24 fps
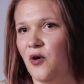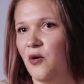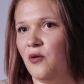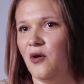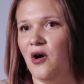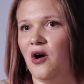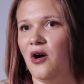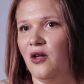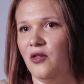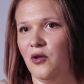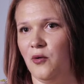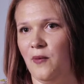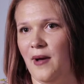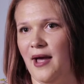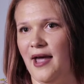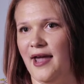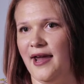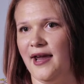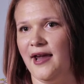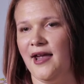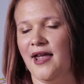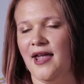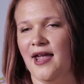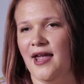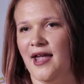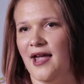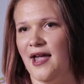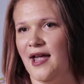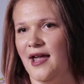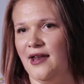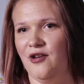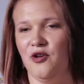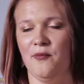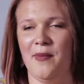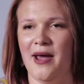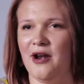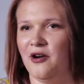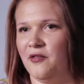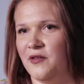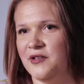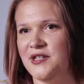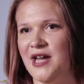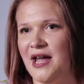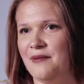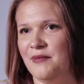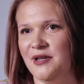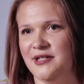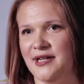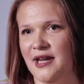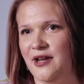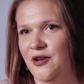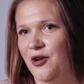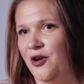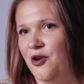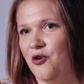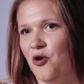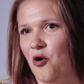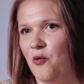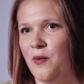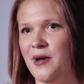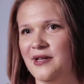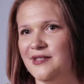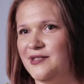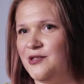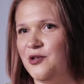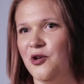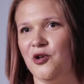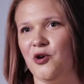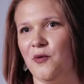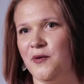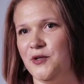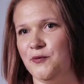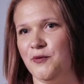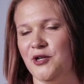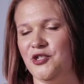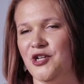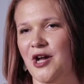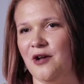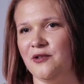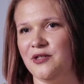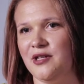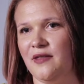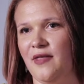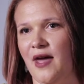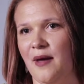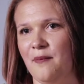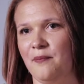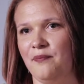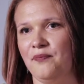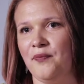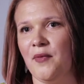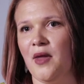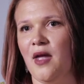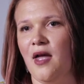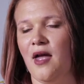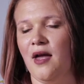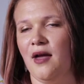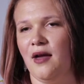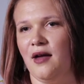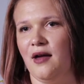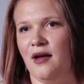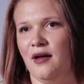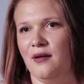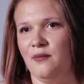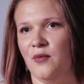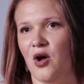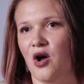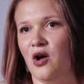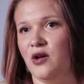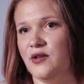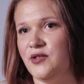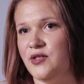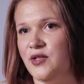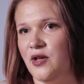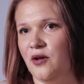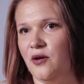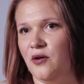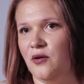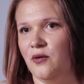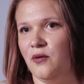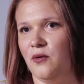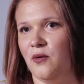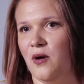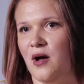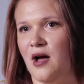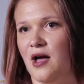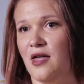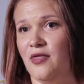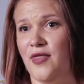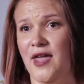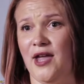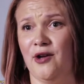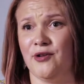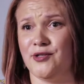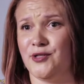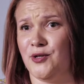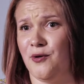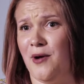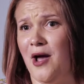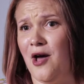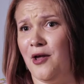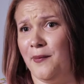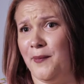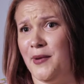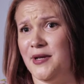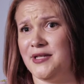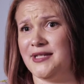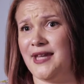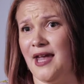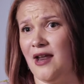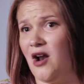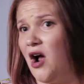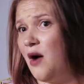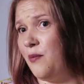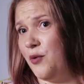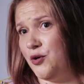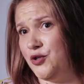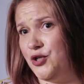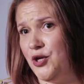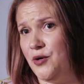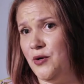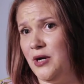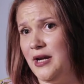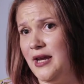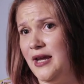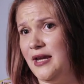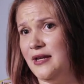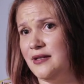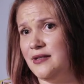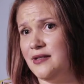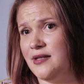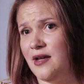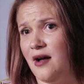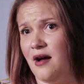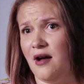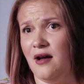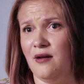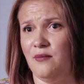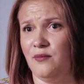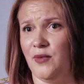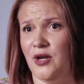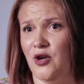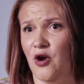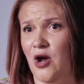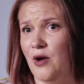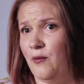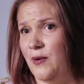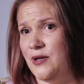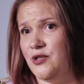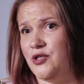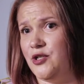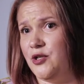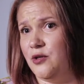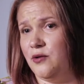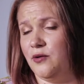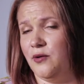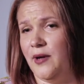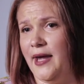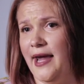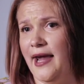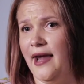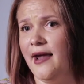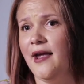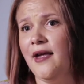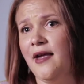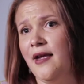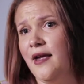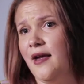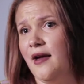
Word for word: phone call away. And no matter the time of day, you can always you can always reach out to them. Um, also, uh, they also help us get opportunities. Um, you know, I went to a